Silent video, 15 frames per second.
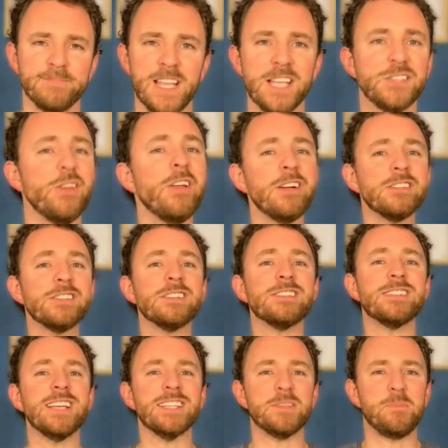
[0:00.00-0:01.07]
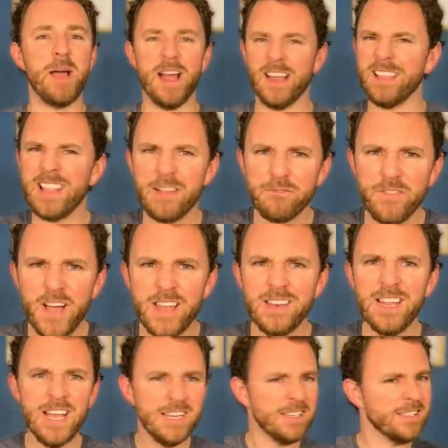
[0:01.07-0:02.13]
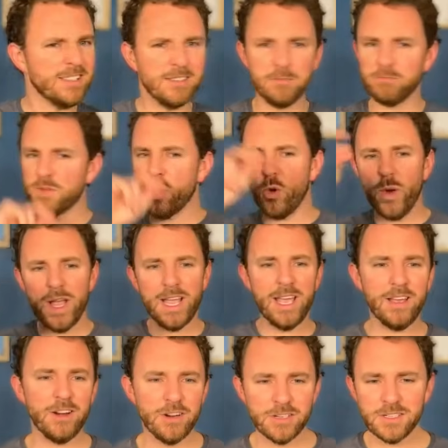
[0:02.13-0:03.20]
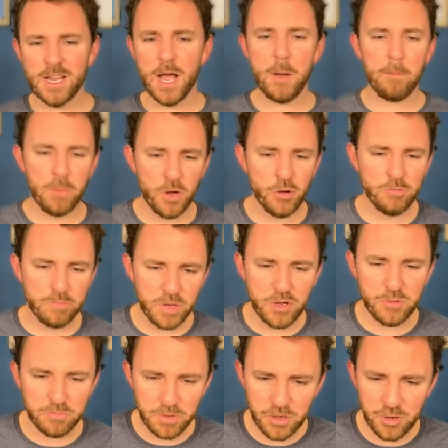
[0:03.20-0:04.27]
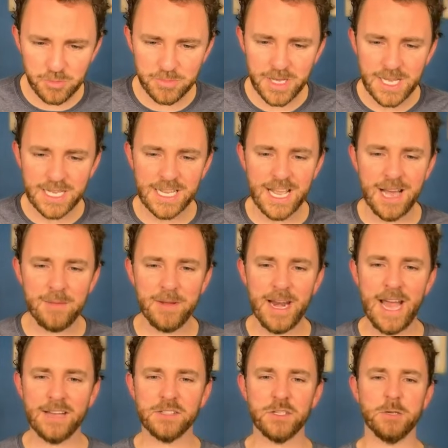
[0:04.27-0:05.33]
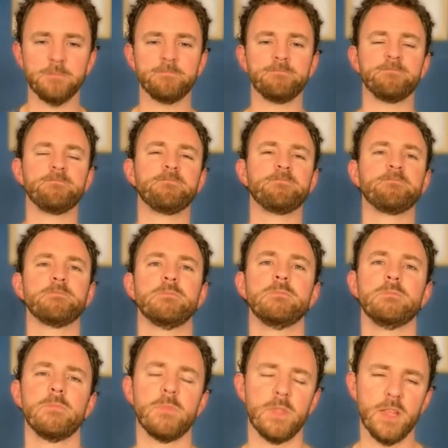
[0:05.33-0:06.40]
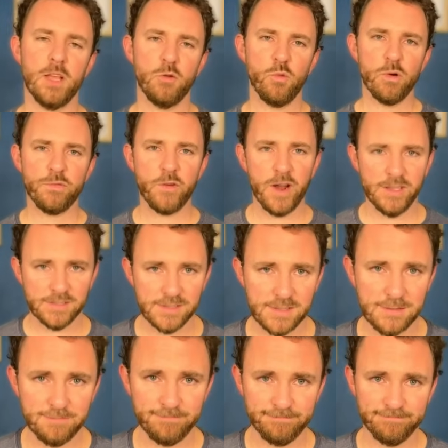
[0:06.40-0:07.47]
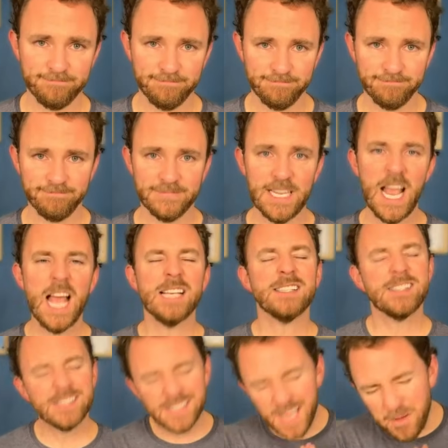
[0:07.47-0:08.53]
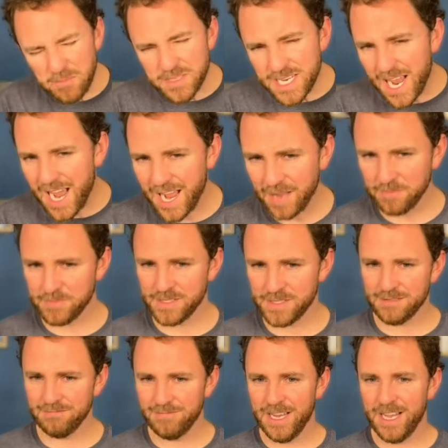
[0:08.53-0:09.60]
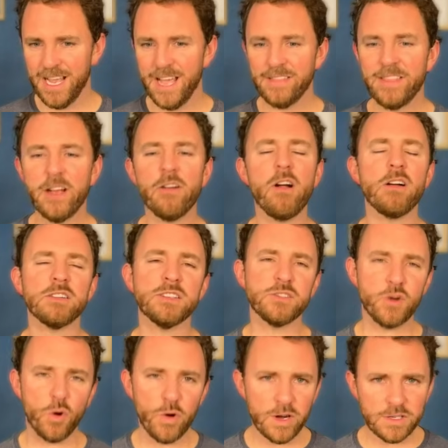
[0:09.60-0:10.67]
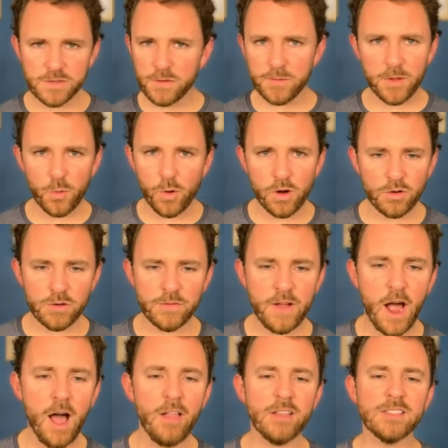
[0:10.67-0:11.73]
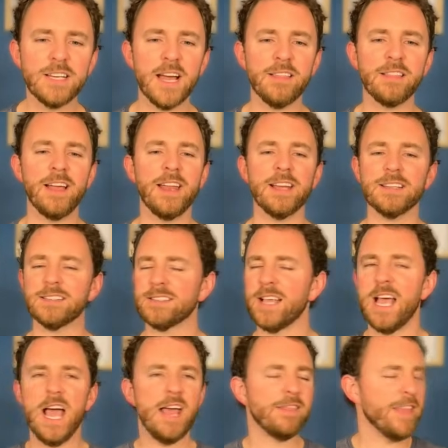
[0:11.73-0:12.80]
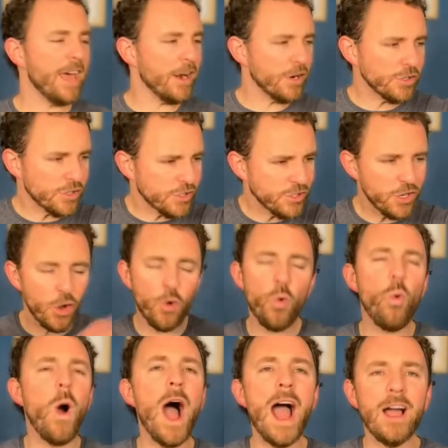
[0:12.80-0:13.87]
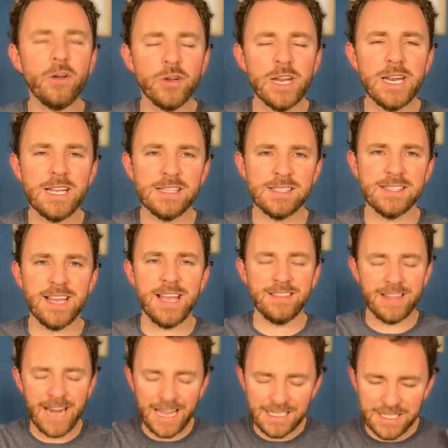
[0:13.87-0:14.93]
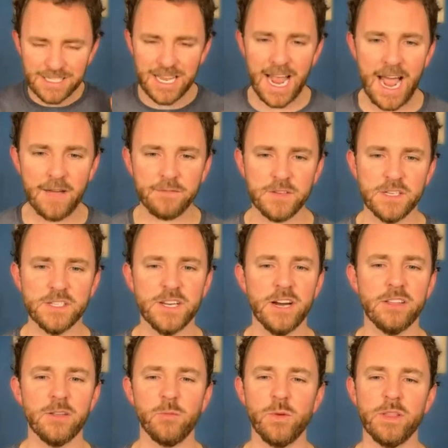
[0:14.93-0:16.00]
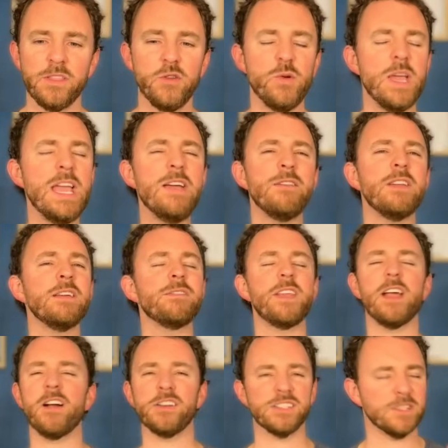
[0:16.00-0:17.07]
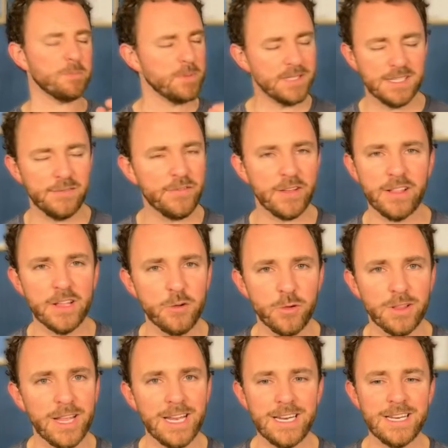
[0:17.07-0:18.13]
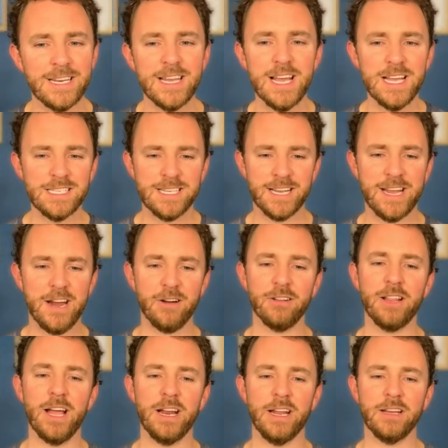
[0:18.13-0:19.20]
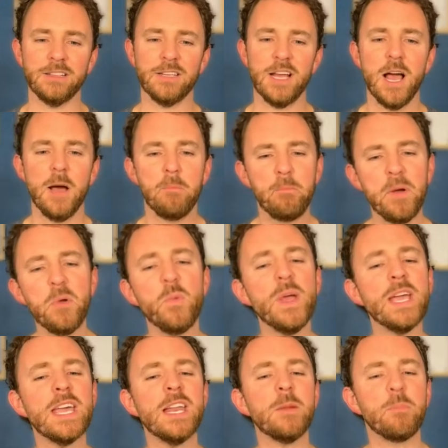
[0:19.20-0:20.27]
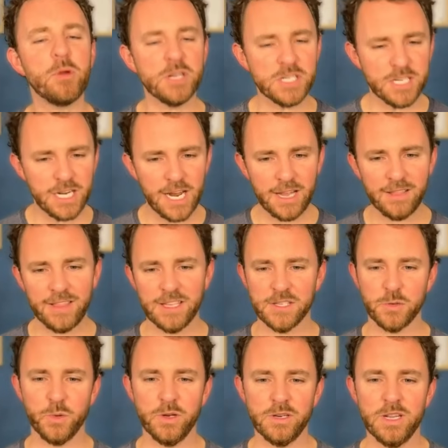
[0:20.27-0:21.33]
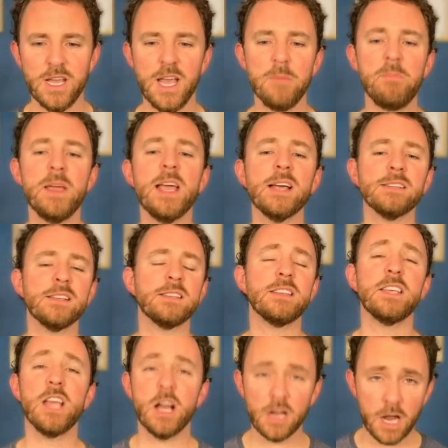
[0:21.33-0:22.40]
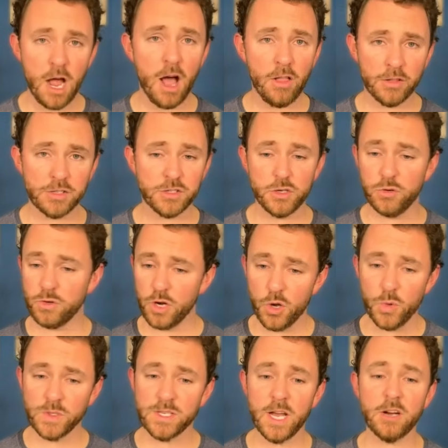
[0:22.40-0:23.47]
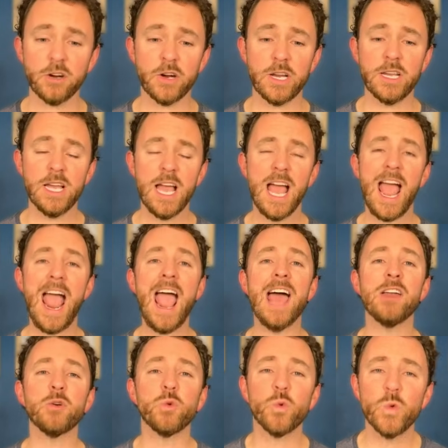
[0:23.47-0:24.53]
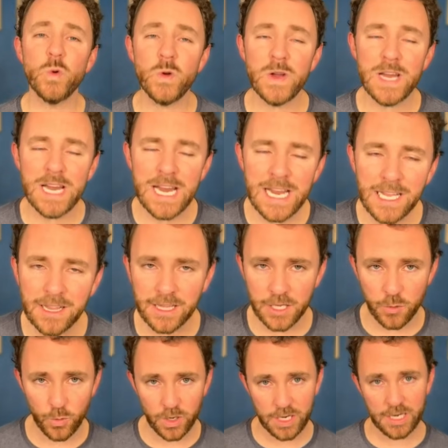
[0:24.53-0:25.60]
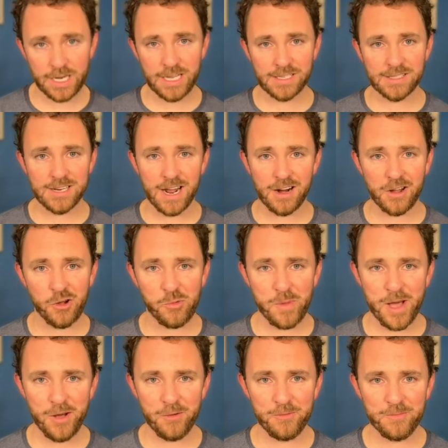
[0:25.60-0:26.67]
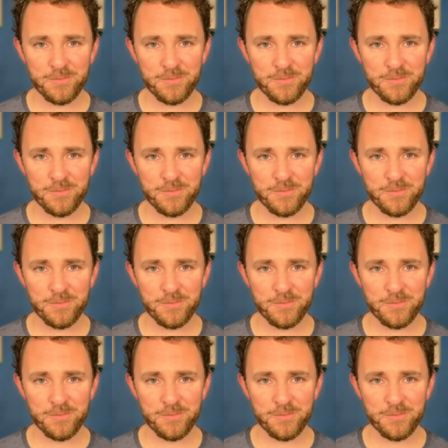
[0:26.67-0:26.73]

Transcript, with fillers: So there's your six pack. Isn't that fun? Just some quick hitters, boom, boom, boom, coming at you. Well, friends, sometimes there are stories from the world of college athletics that are so wild and insane that I just have to share them with you, even if they aren't specifically related to Carolina. But we can appreciate this one because it's a young college student who was hungry and really wanted his Taco Bell.